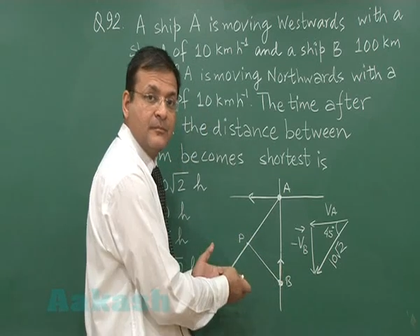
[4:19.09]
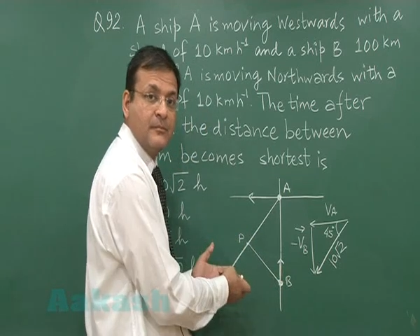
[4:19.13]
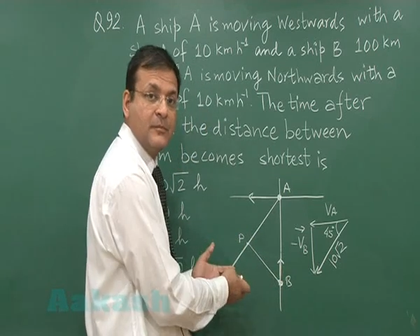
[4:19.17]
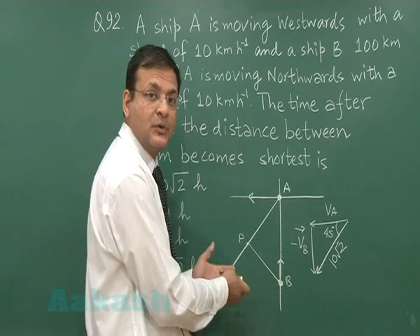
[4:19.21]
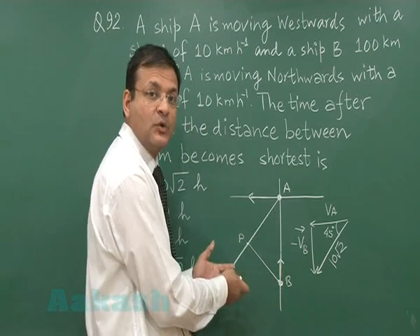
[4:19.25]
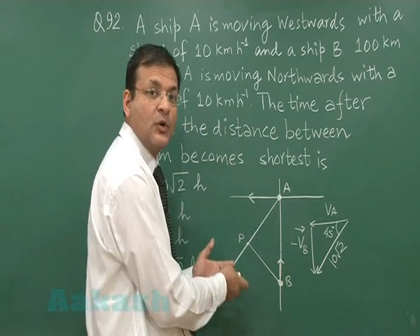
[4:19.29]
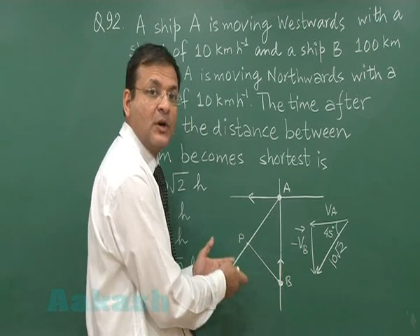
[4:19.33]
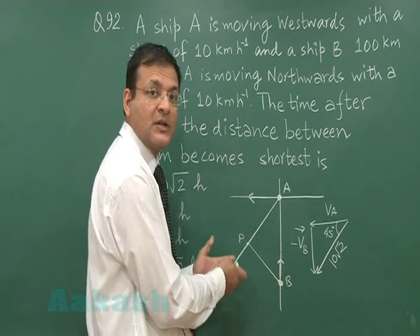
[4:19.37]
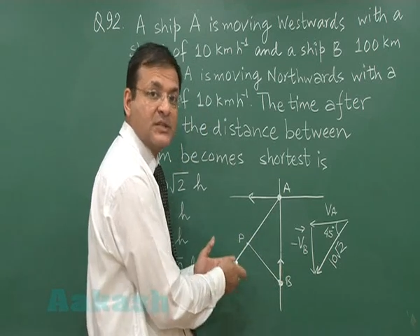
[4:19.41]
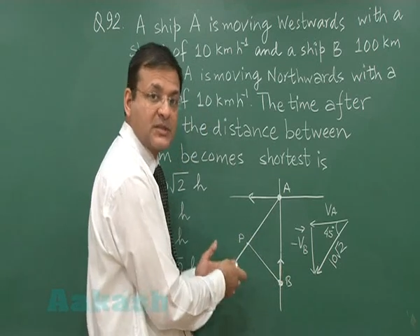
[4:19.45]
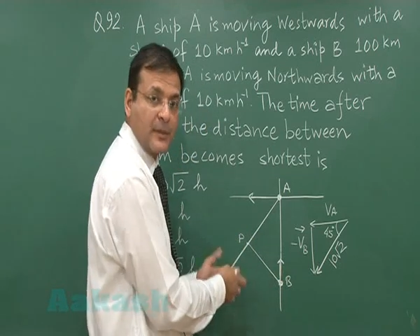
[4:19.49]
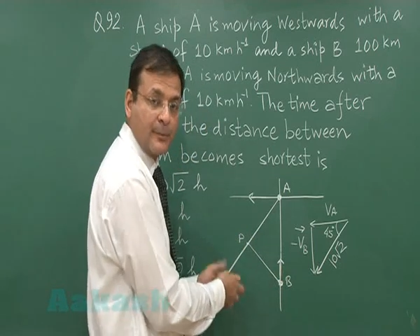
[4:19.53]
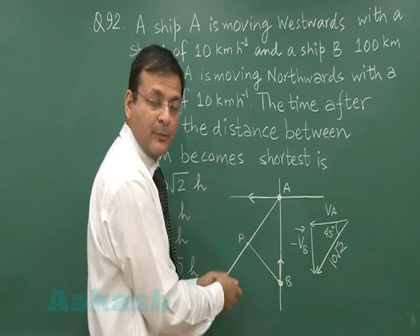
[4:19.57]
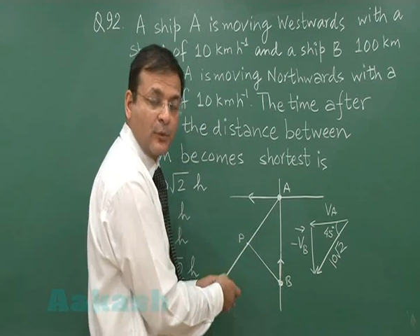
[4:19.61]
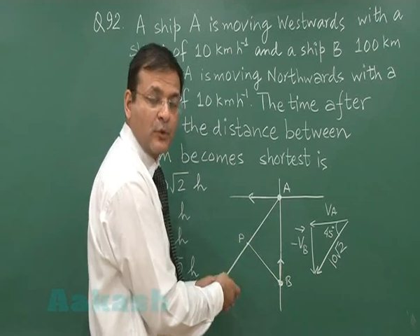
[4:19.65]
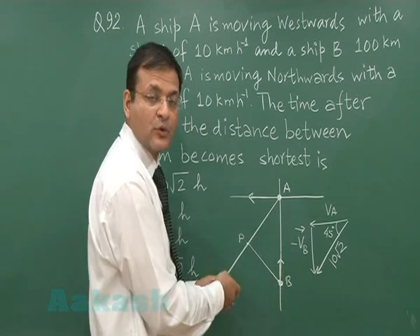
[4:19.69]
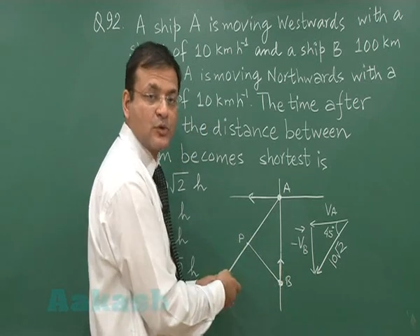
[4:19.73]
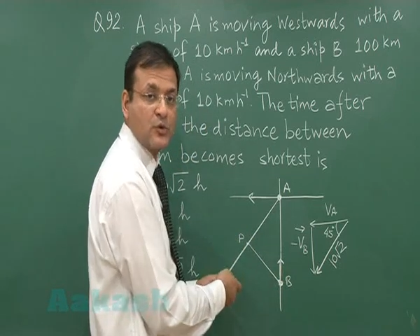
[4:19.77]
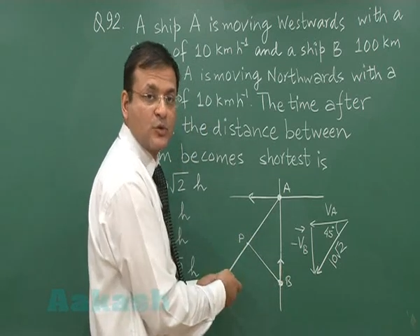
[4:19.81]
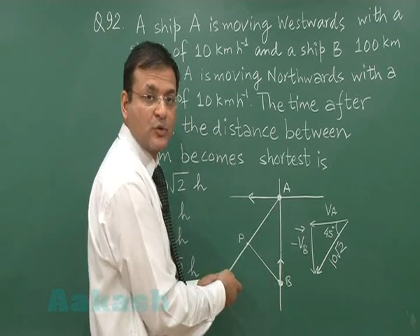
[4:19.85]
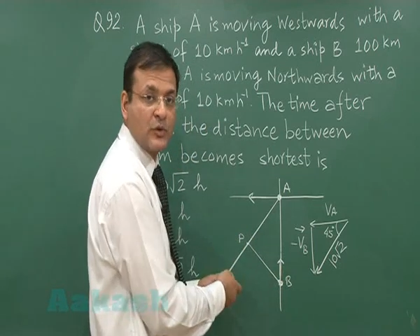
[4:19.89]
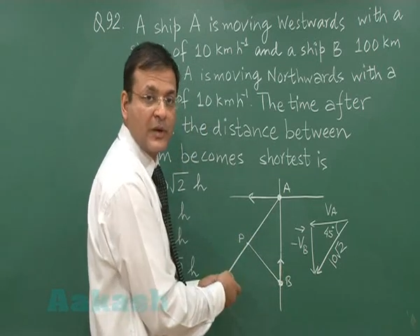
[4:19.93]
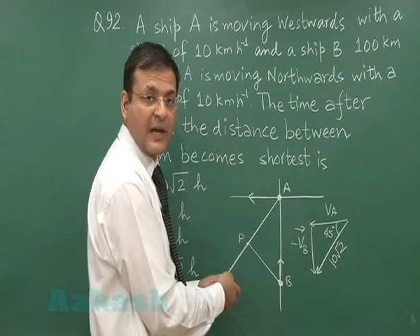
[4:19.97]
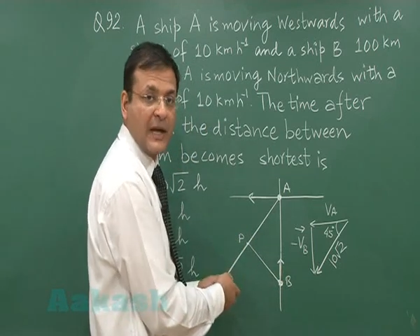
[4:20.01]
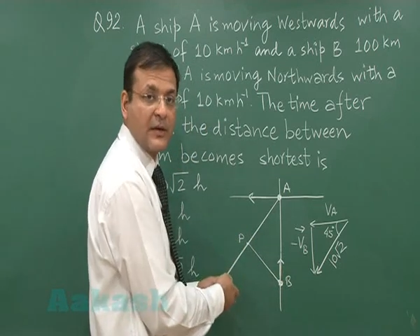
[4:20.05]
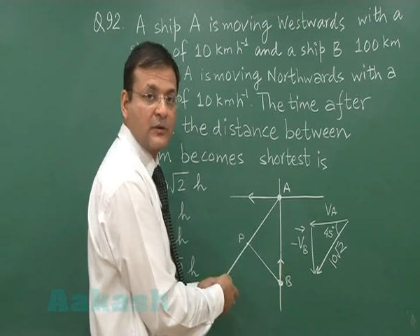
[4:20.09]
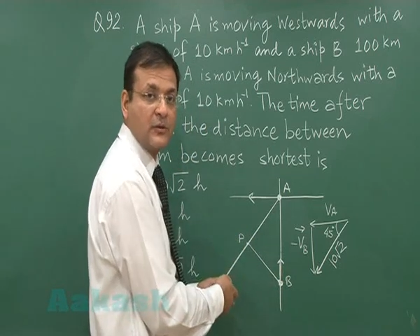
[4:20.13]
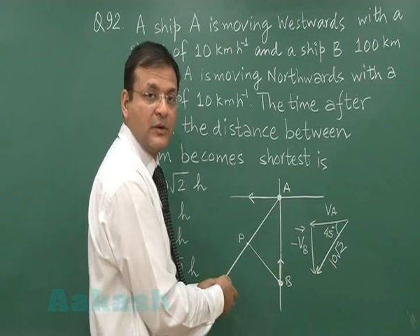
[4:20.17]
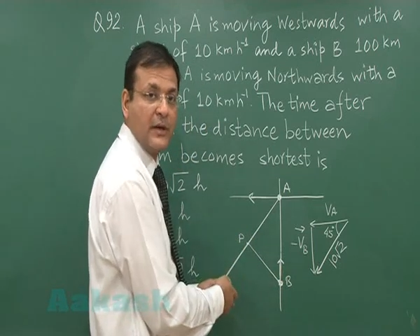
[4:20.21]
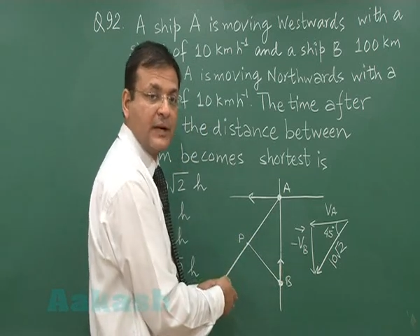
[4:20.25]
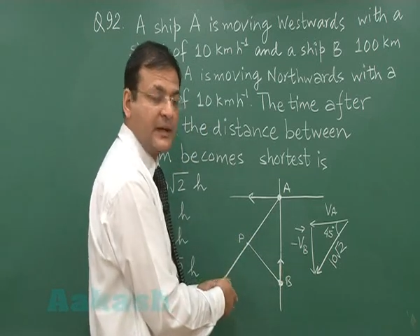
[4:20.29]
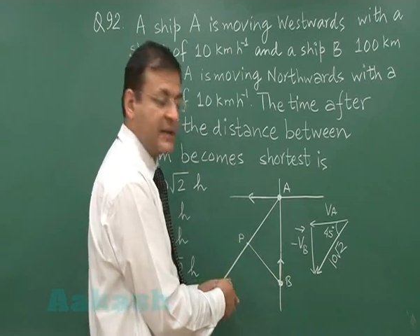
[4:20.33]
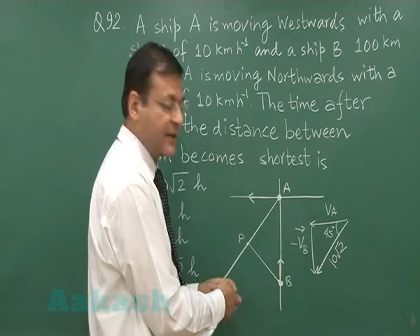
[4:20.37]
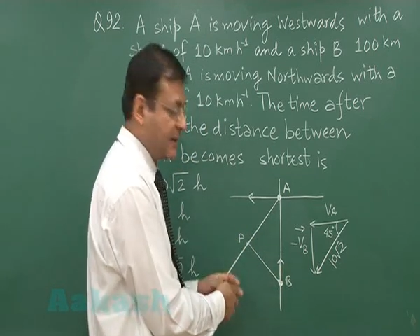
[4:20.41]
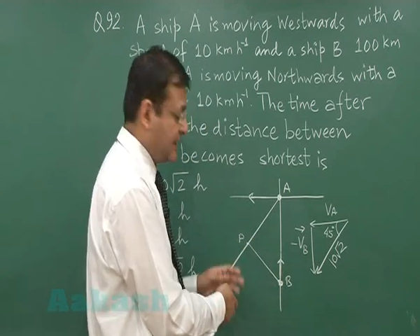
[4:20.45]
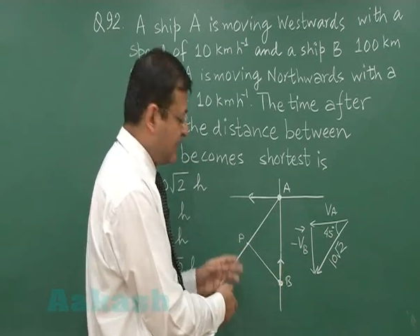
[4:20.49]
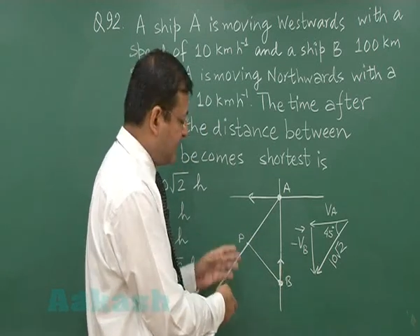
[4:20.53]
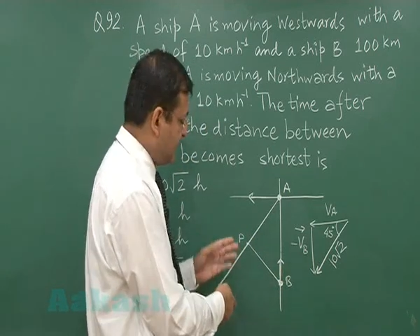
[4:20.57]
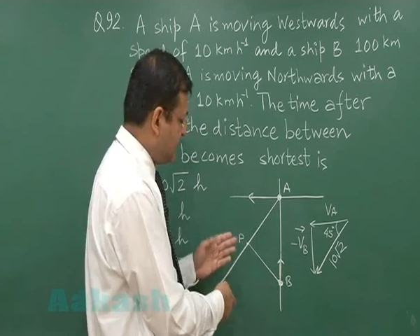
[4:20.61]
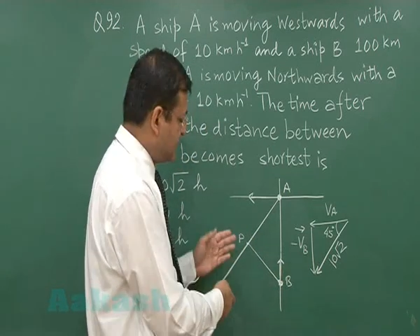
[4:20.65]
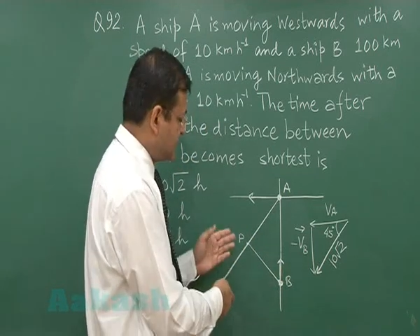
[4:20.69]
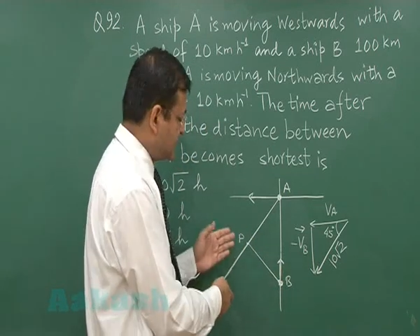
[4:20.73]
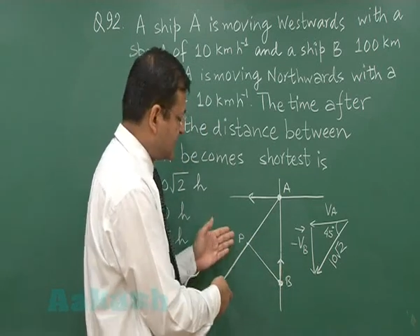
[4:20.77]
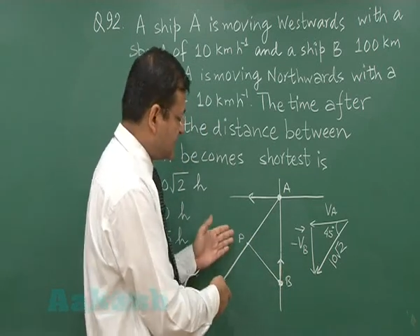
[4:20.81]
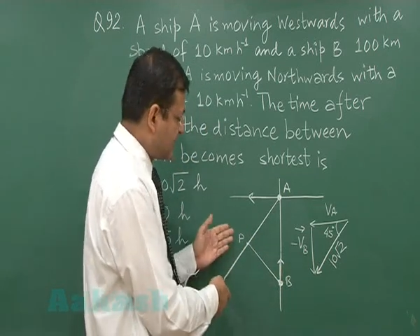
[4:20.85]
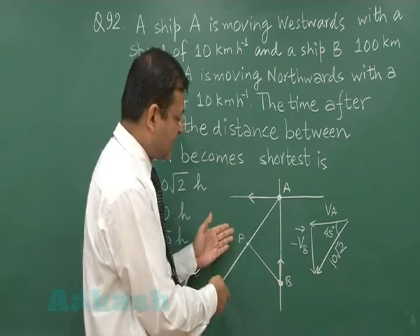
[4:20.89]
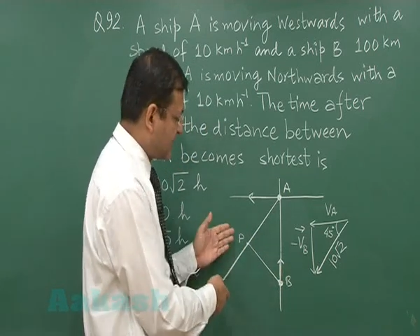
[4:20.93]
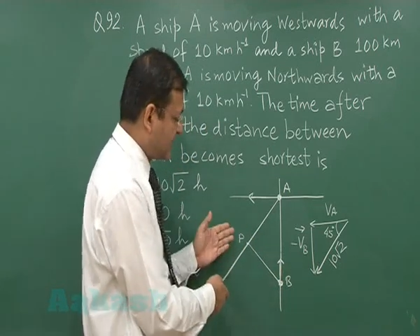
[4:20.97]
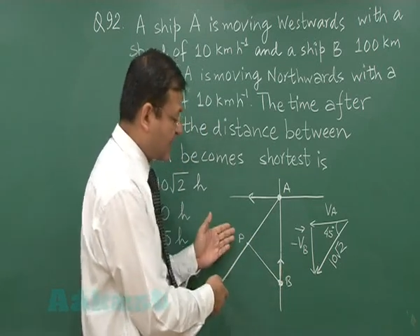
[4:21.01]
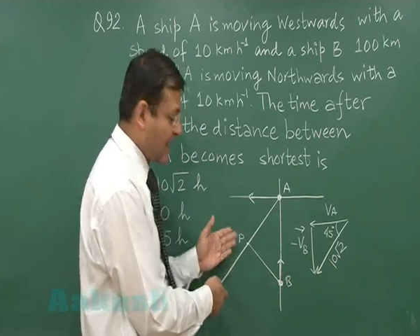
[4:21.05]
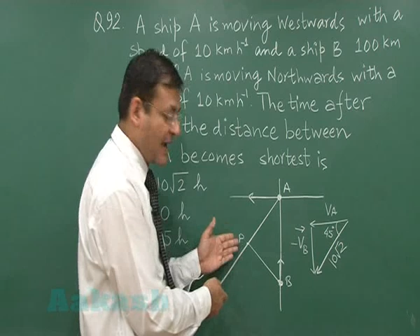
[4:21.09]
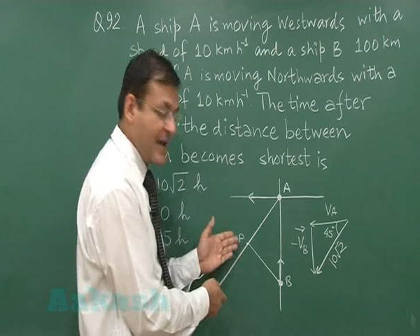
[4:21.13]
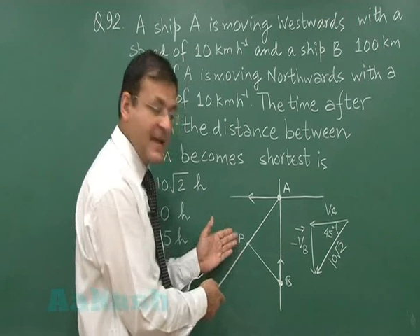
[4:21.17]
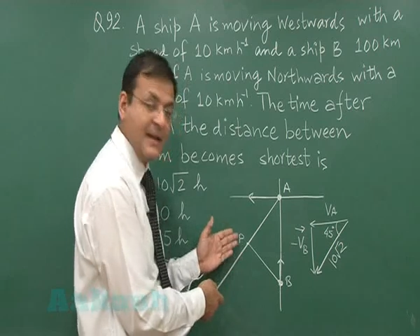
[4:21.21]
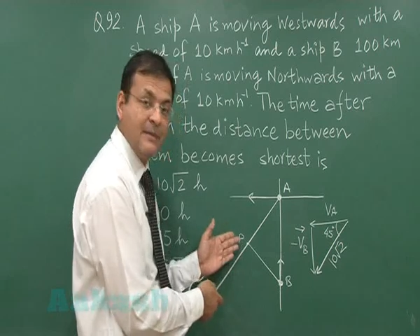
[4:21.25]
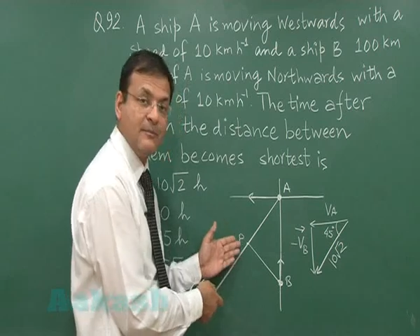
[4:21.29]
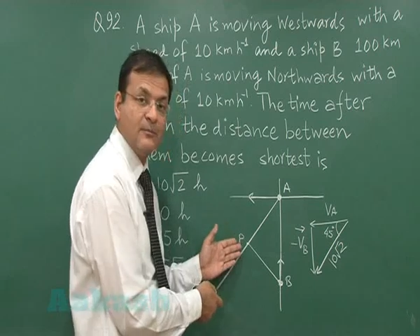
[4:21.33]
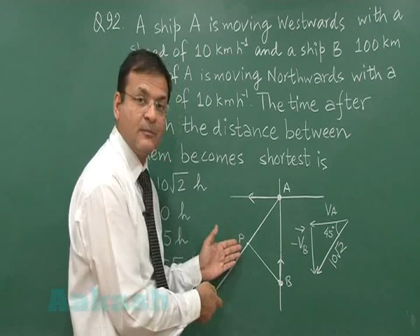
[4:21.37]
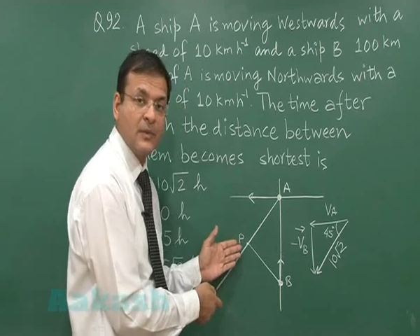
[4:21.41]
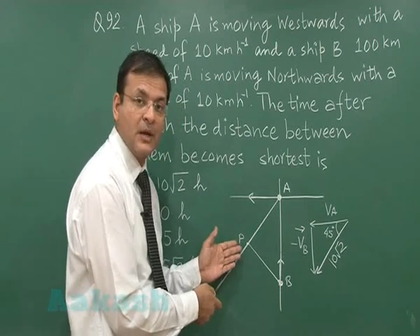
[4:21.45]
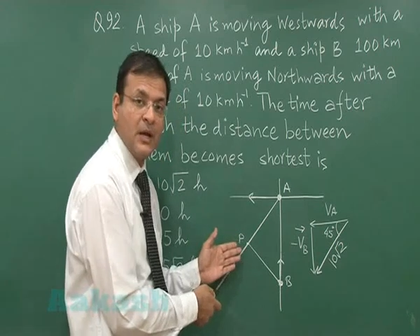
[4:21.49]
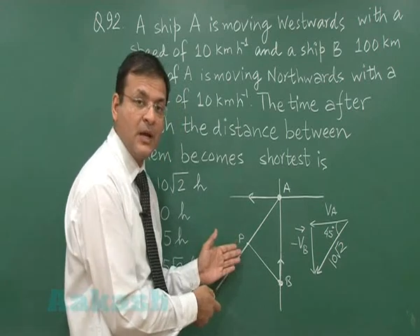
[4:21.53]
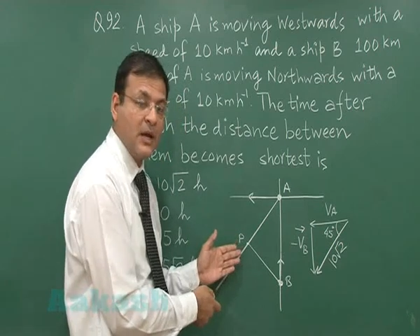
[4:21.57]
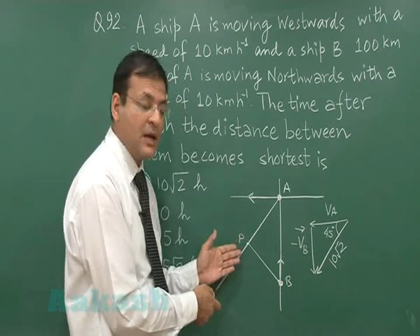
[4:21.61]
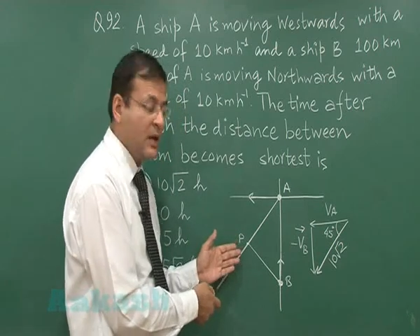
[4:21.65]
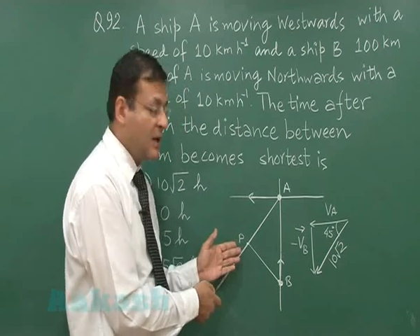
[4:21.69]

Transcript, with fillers: you are supposed to calculate is the time